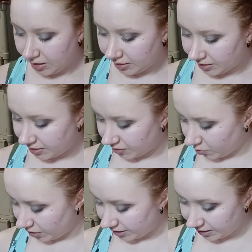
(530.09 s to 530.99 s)
This is
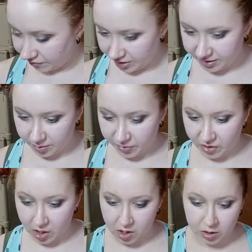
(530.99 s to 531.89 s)
going to give us some of
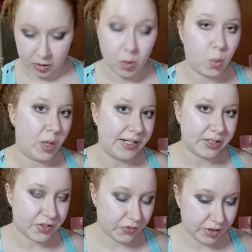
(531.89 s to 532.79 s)
our
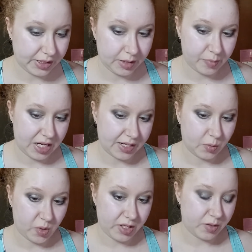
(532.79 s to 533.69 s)
white for the black and
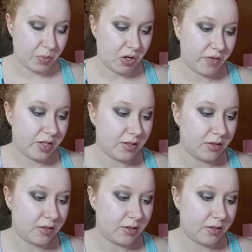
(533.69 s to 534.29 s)
white part of it.